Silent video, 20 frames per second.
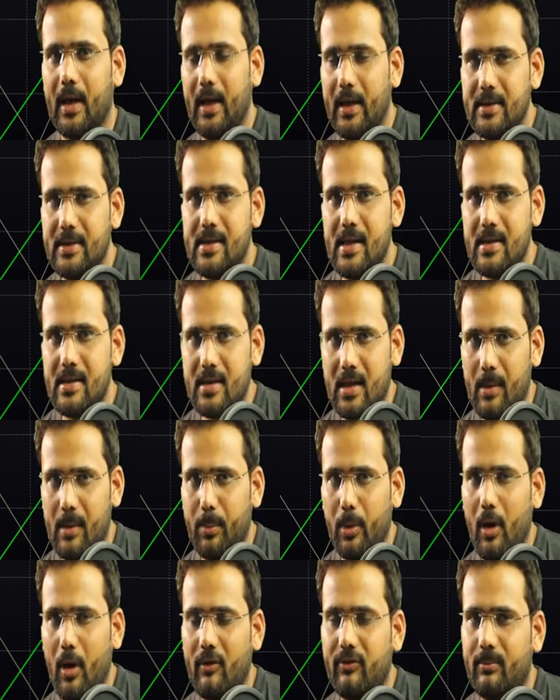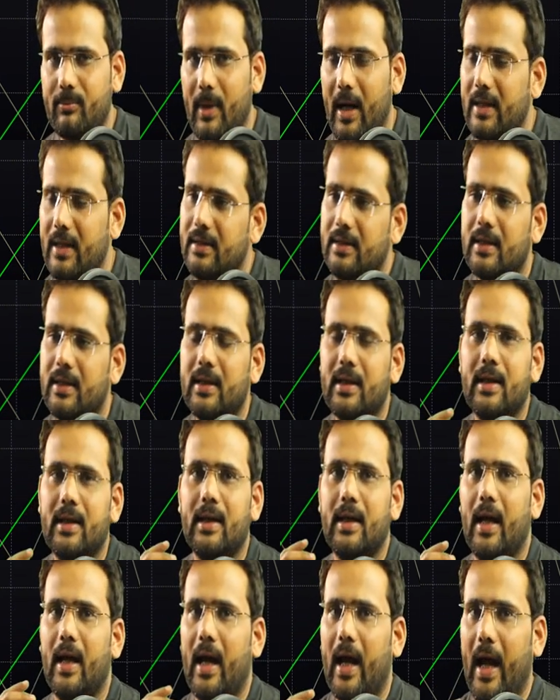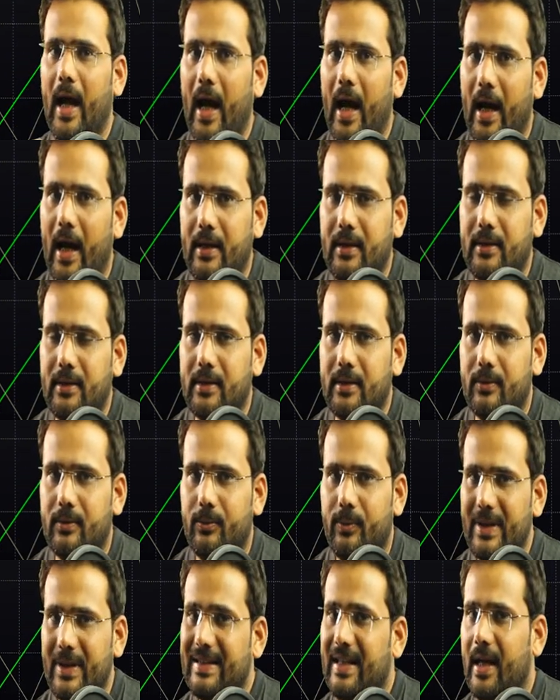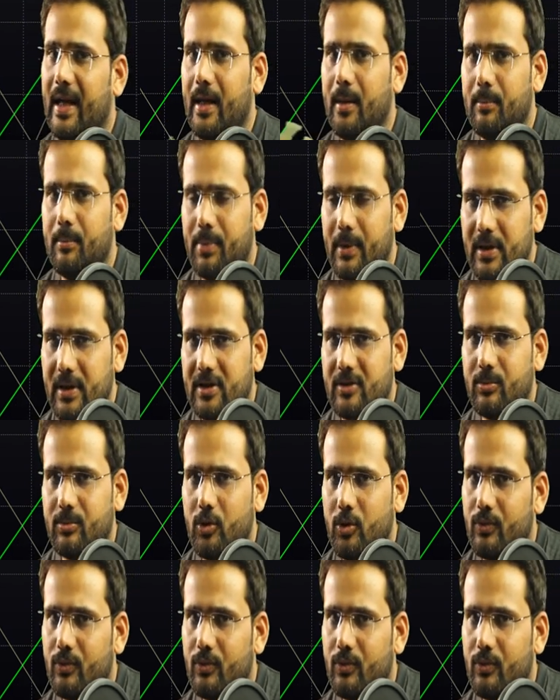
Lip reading: in just couple of months. And with the impulse